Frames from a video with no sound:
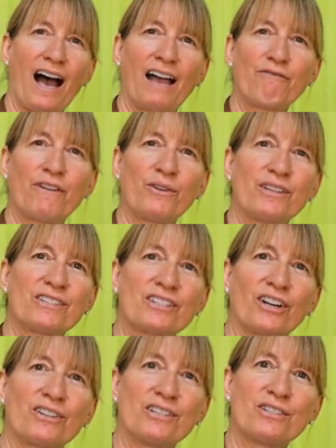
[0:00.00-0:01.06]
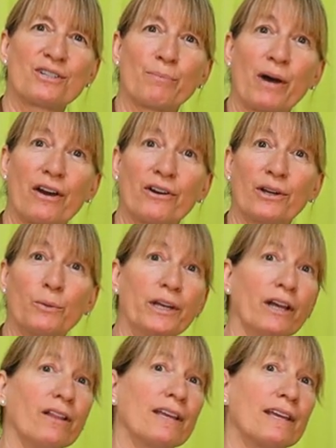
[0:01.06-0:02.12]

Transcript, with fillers: I found this Artista pottery wheel